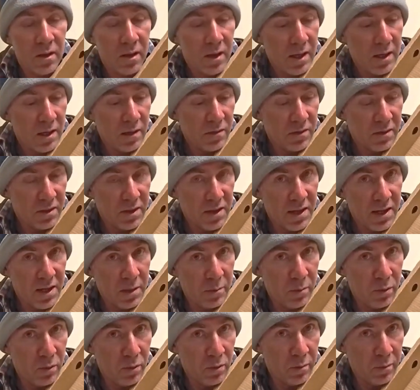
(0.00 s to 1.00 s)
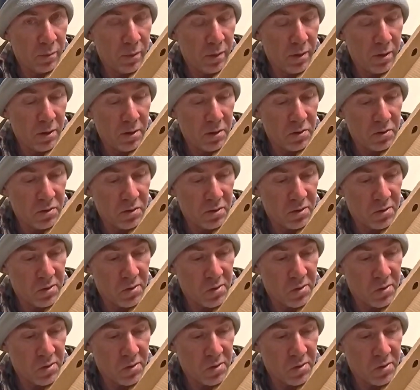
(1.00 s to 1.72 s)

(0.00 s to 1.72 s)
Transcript: out of a cardboard box.